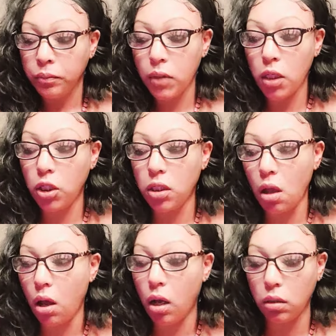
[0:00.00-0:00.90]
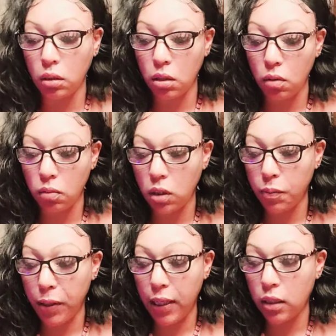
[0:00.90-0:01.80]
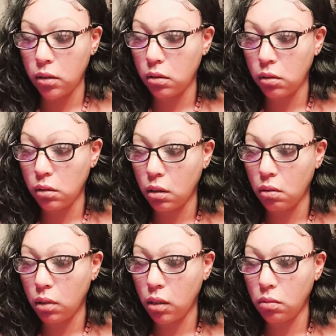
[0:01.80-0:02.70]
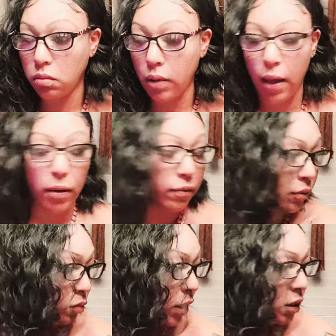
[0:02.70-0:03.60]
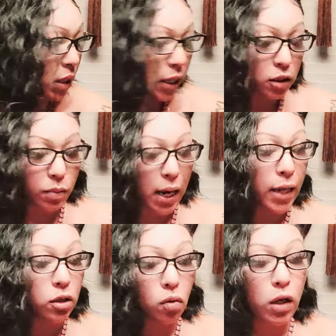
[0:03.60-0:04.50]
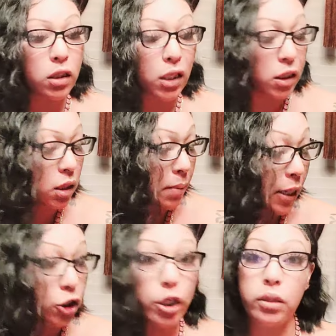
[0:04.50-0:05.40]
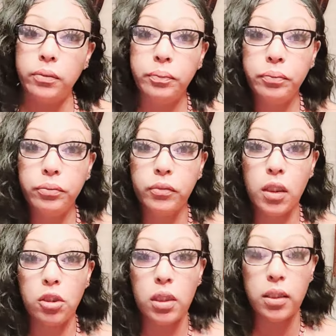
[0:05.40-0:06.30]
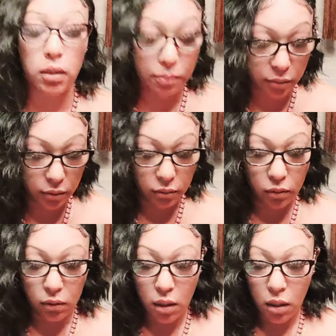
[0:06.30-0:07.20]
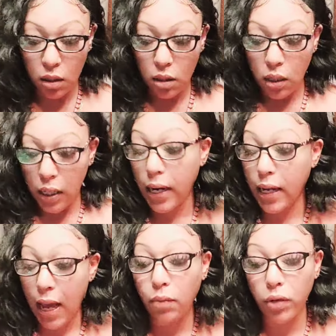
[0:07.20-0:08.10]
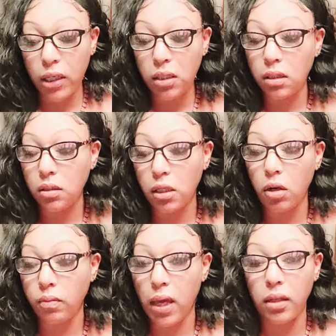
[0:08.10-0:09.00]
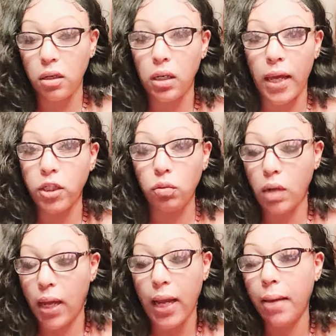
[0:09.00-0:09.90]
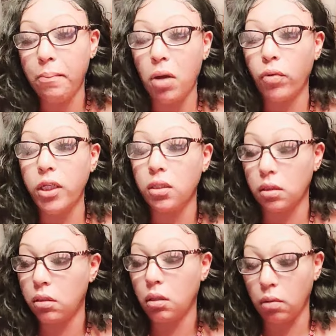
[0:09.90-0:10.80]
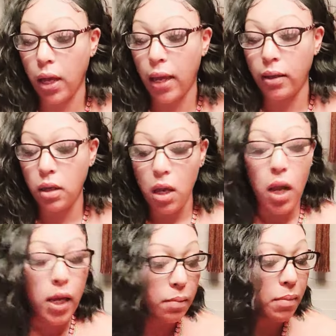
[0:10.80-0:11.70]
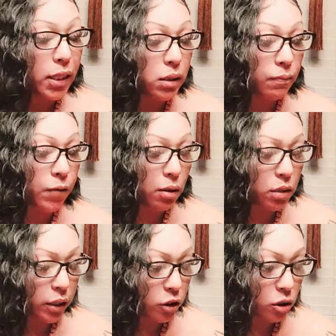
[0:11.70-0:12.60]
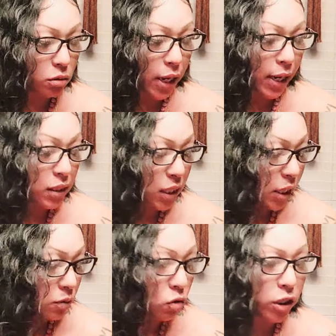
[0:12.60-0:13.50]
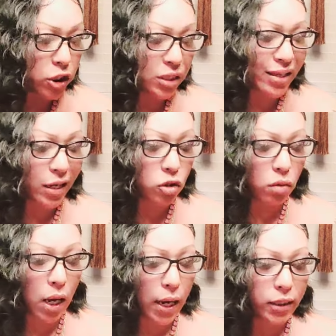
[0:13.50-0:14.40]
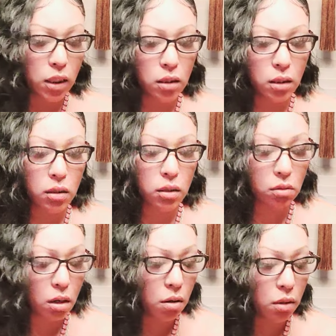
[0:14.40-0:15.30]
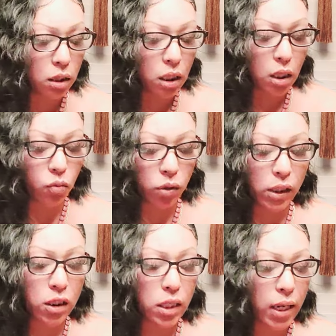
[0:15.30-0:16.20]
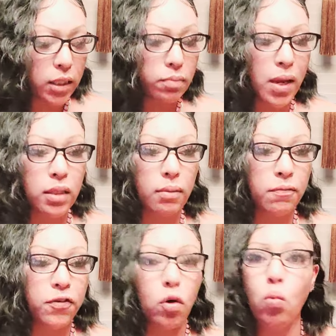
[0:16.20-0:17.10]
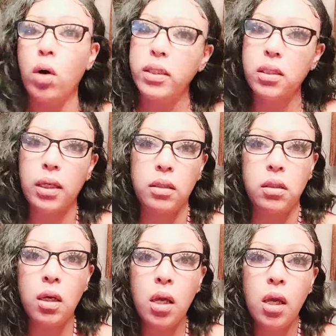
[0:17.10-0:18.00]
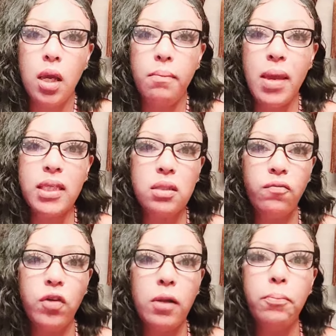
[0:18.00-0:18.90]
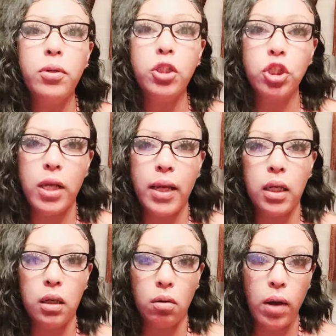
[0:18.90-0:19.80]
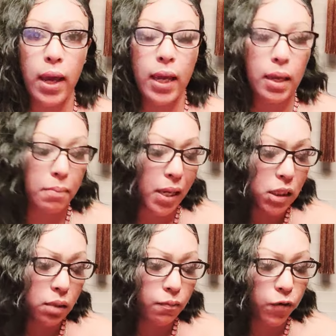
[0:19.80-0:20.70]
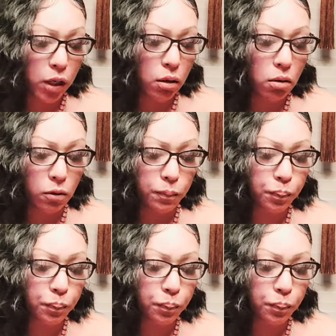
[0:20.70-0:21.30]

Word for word: It just all, you know, depends, you know, it, however it resonates. But I know one thing, somebody cheating. It's just that simple. And they got reasons. They're, they, they're like, shoot, I got my reasons, okay? And it makes them feel good, too. Like I said, it's more than just sex, you guys. It's, it's you know, it, it really does make them feel wanted. It makes them feel appreciated, okay? It makes them feel